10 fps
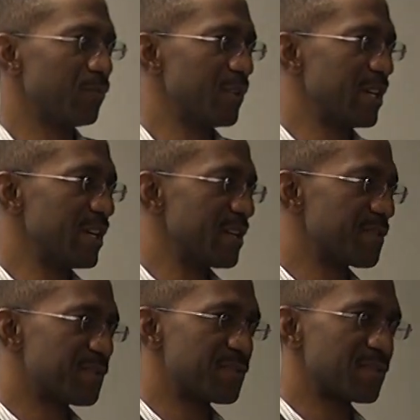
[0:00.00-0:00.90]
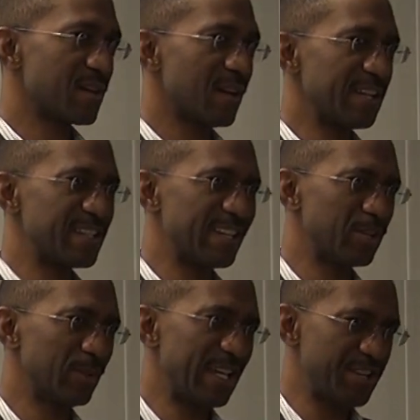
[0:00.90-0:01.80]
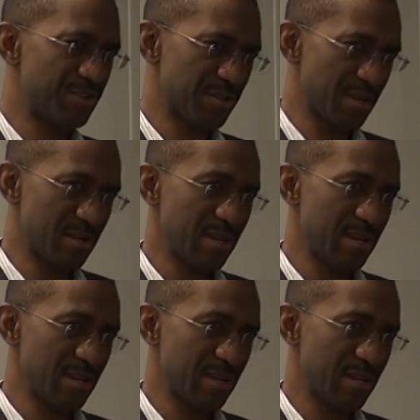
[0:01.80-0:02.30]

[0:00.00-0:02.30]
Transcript: with articulation.